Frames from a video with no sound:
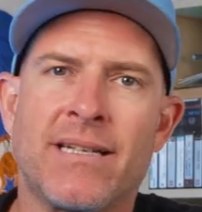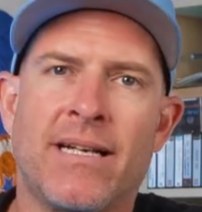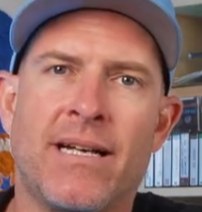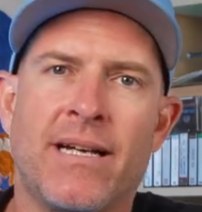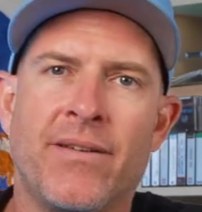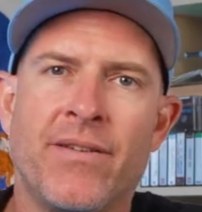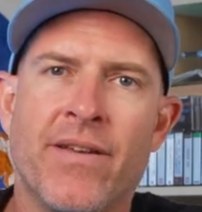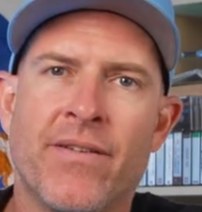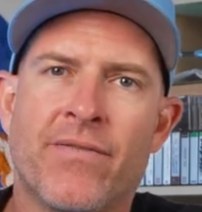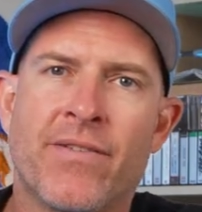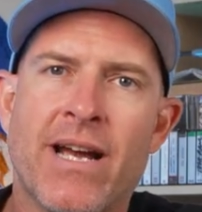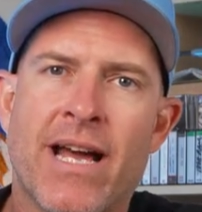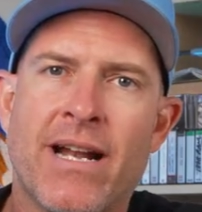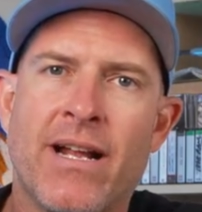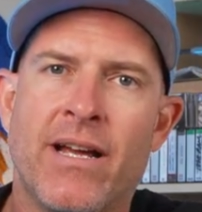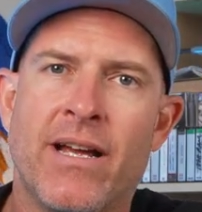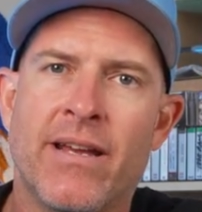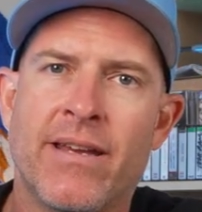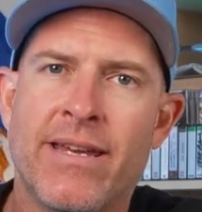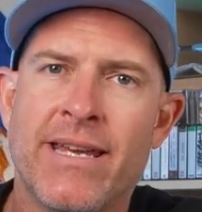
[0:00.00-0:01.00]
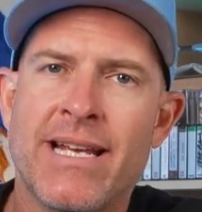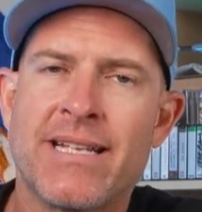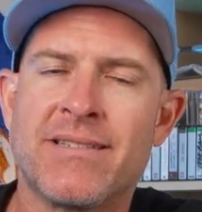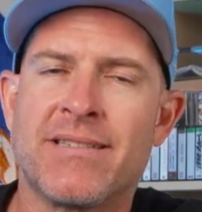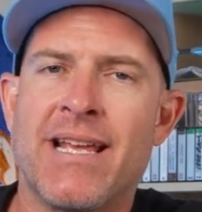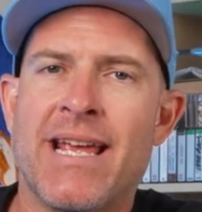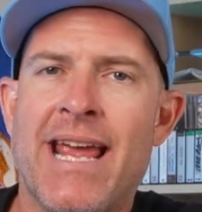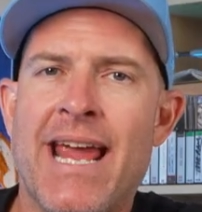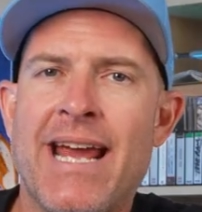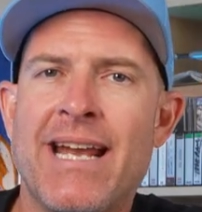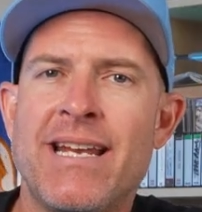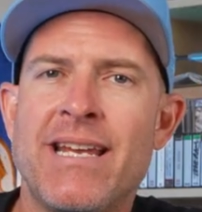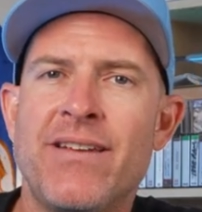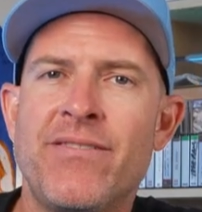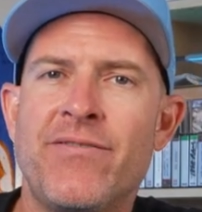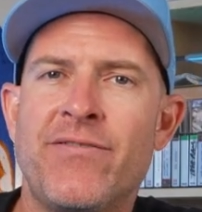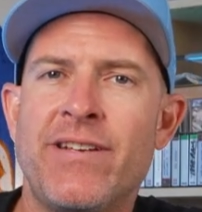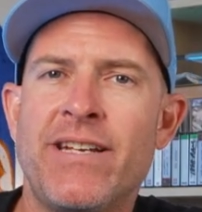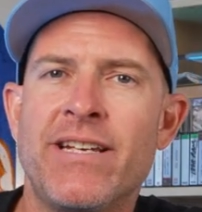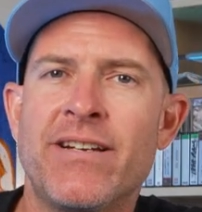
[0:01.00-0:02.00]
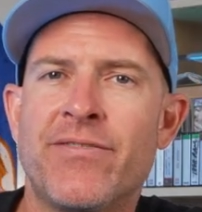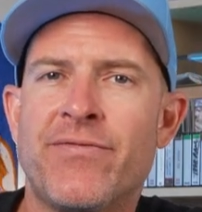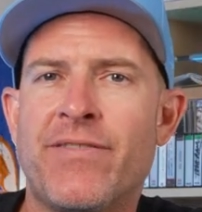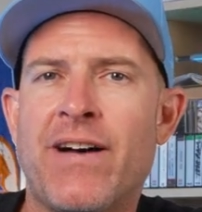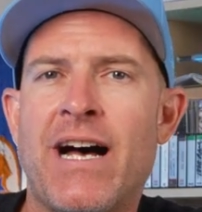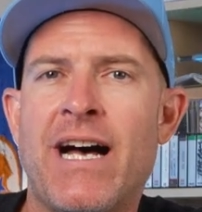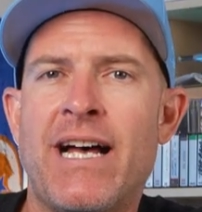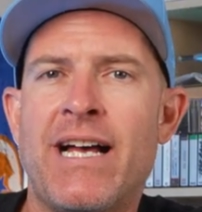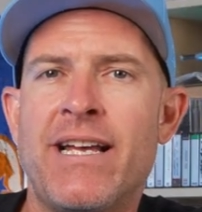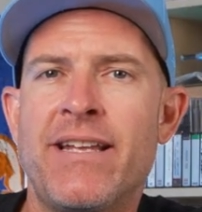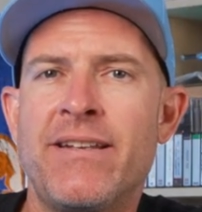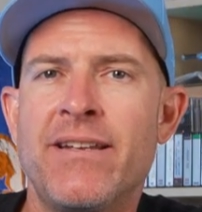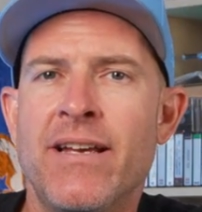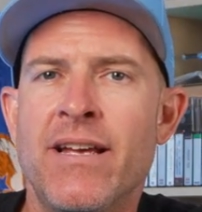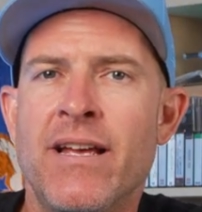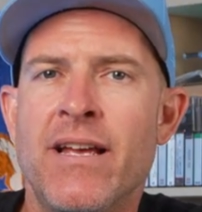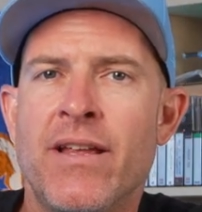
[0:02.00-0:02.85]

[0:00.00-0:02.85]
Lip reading: they've kind of, yes, they ADV-ified